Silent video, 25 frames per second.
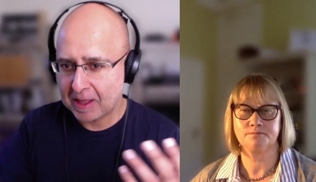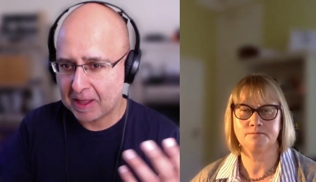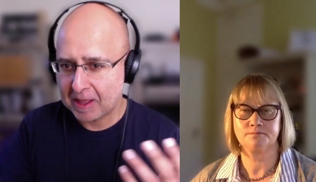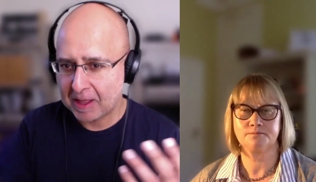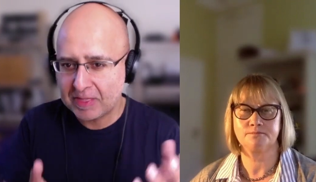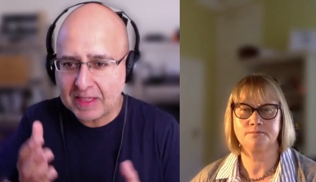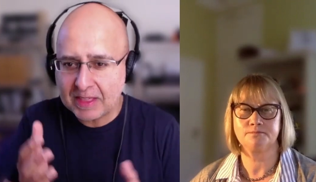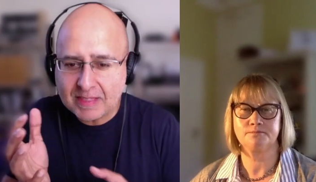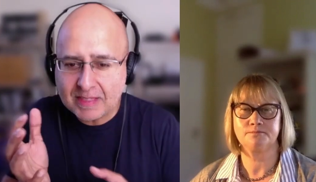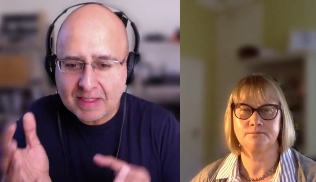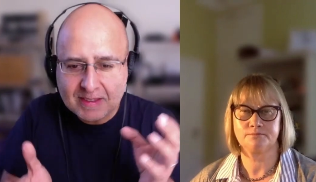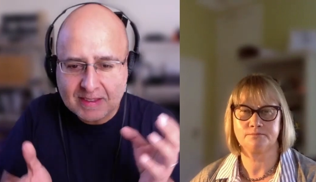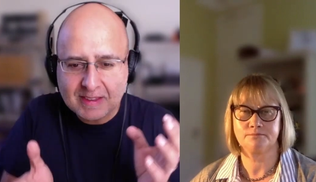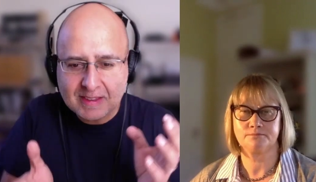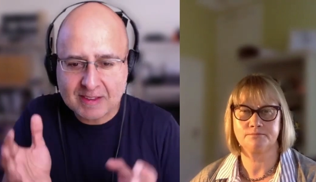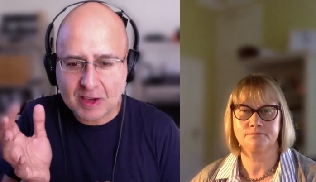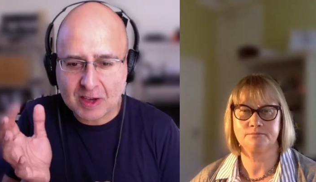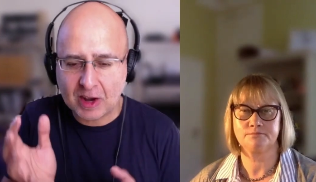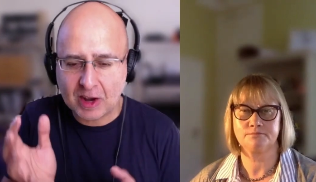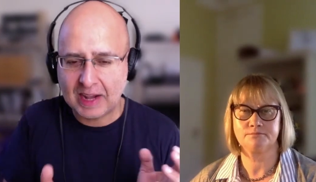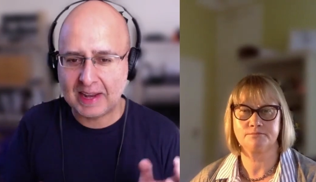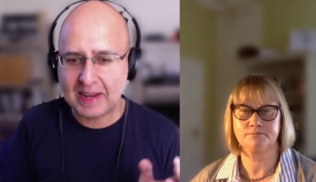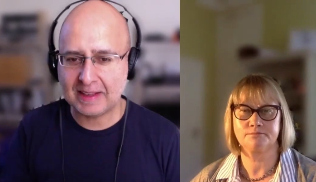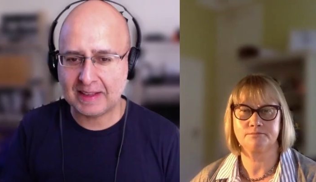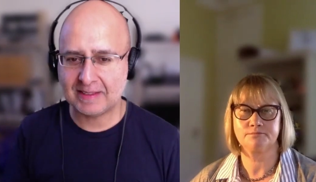Speaker 1: And I think this is kind
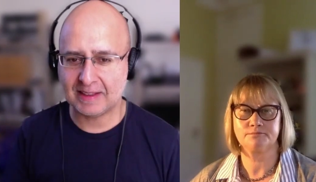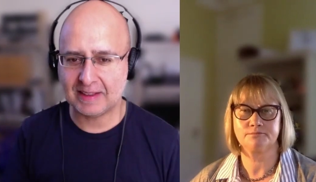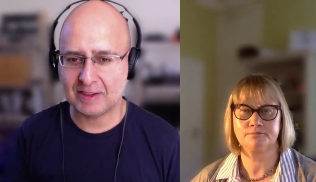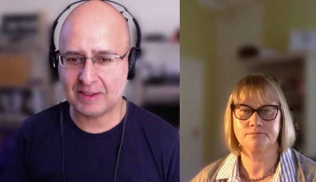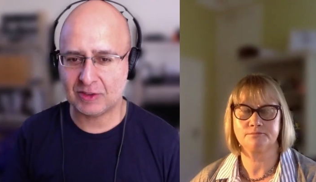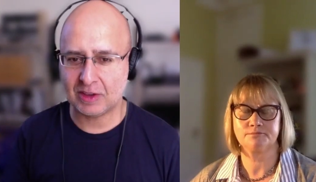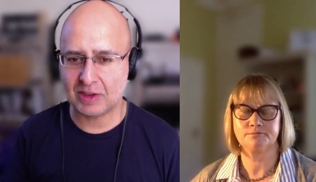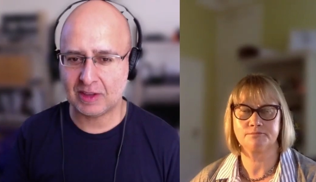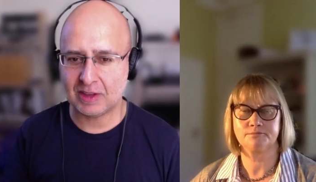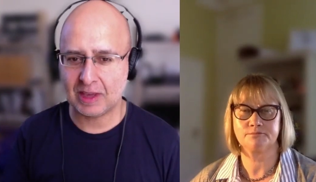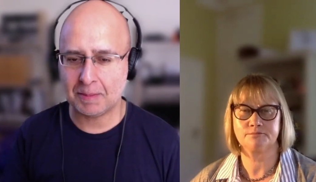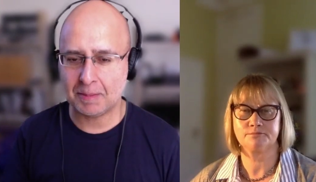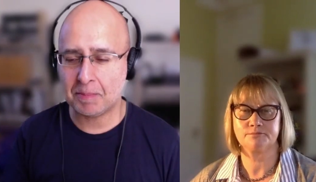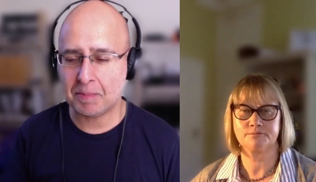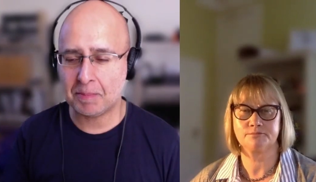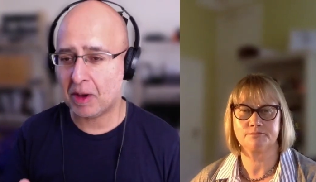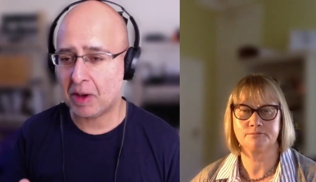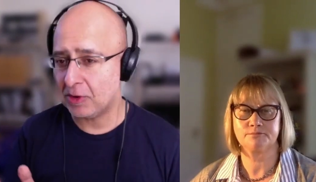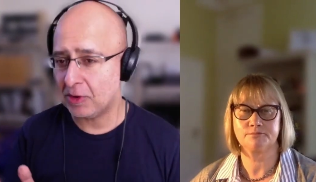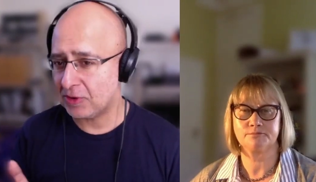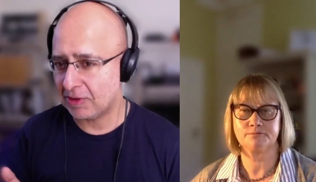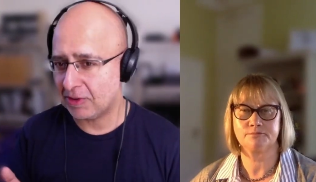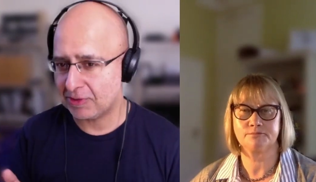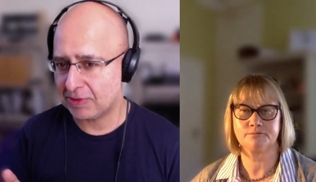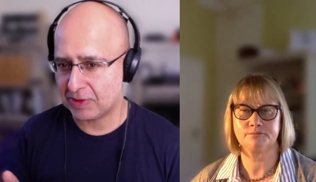of linked into
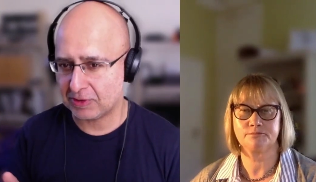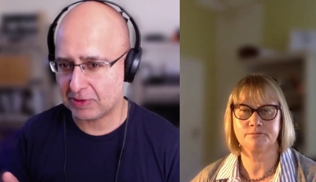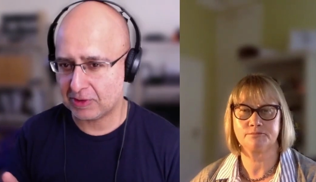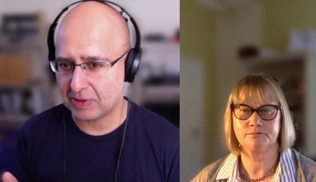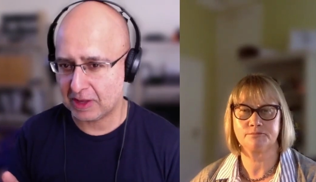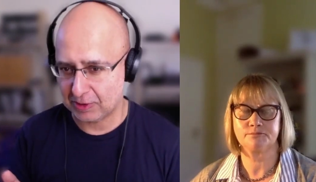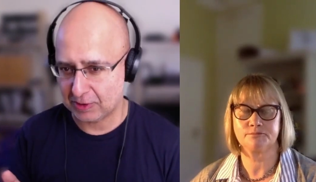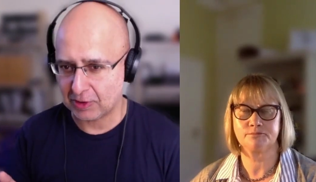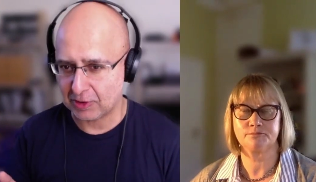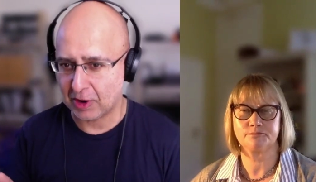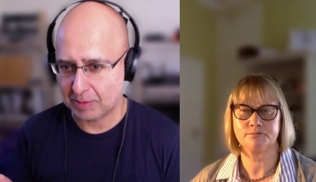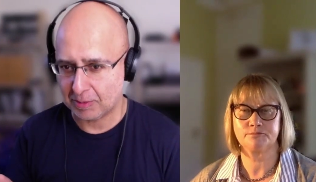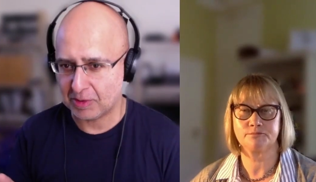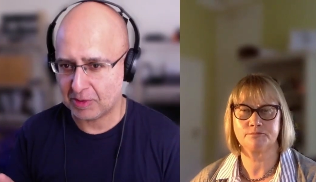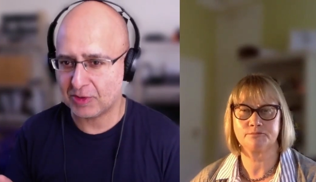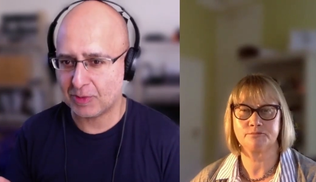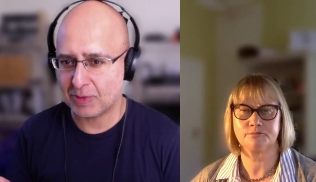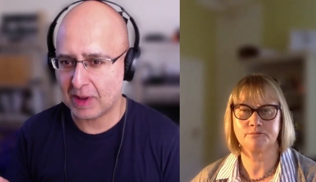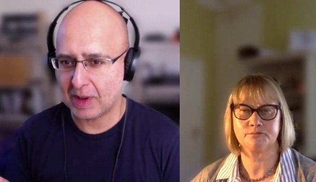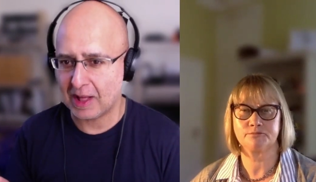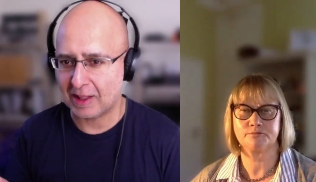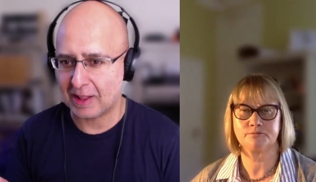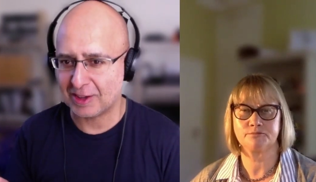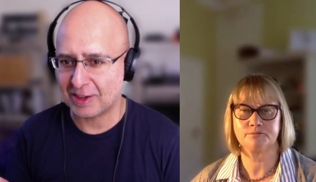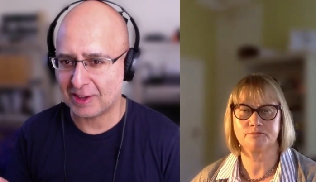imposter syndrome as well.